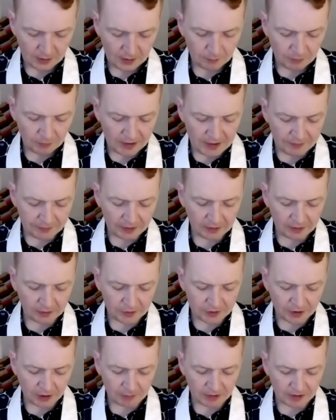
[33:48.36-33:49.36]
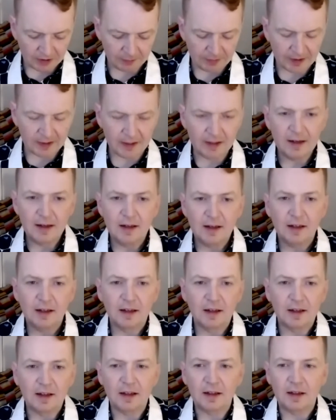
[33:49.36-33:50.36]
But even here in Dublin, I mean,
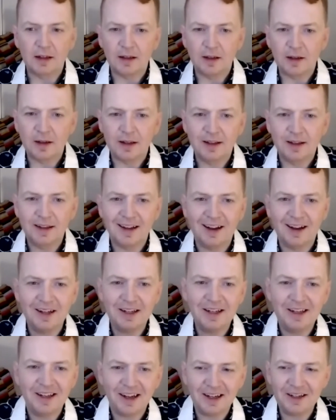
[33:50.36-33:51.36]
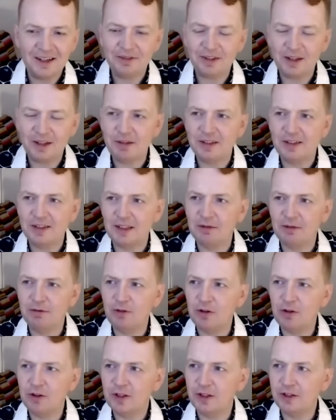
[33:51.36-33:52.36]
I find myself
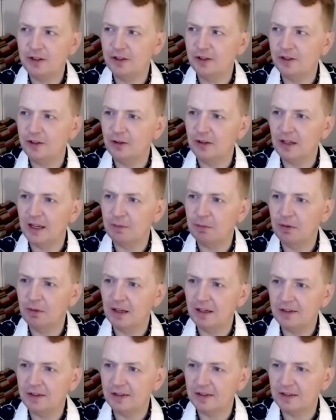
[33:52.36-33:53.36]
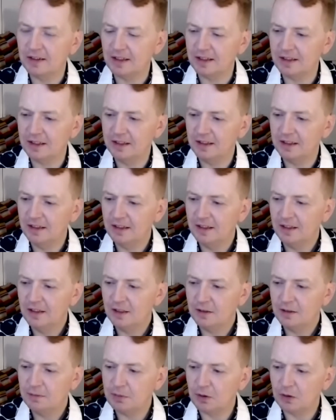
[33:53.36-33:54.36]
walking through like places like
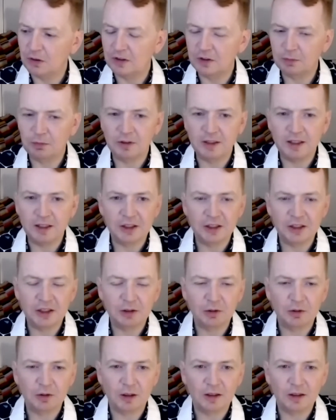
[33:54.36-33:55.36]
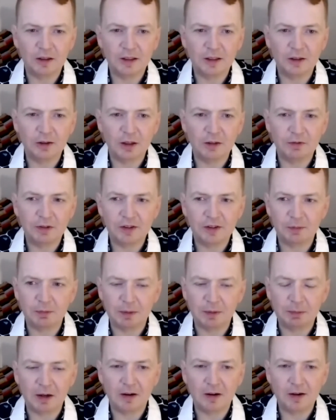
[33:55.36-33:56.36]
Ball's Bridge, where I visit
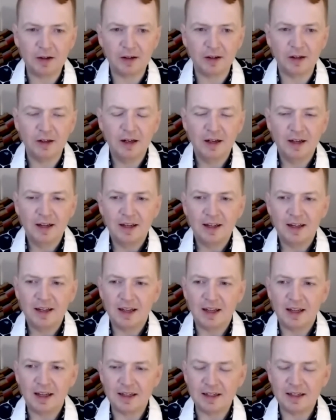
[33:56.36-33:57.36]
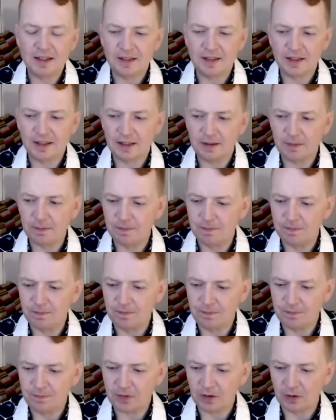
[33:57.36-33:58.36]
my partner, and
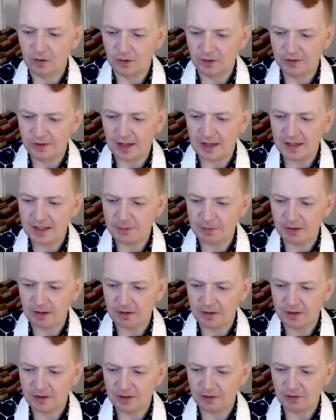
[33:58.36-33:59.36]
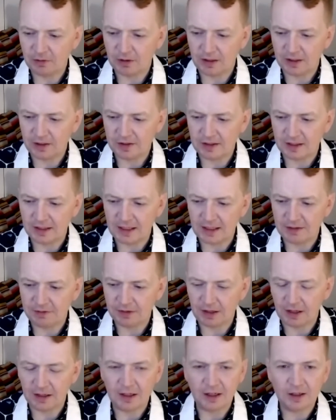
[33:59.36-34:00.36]
or Sandymount, where I used to live,
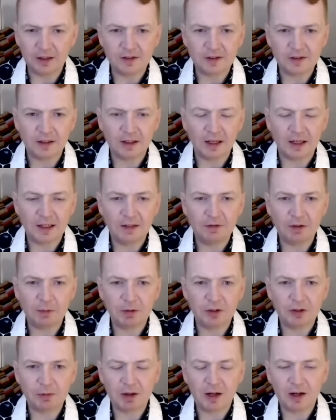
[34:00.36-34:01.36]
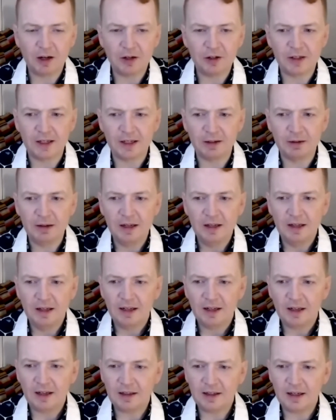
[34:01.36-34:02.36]
and I live up in Drumcondra now.
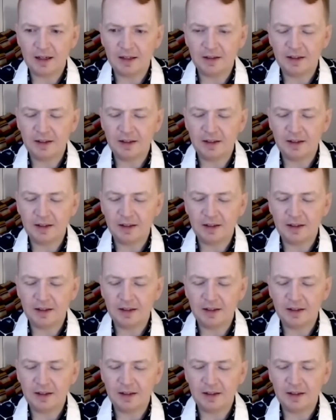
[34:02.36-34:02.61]
I'm kind of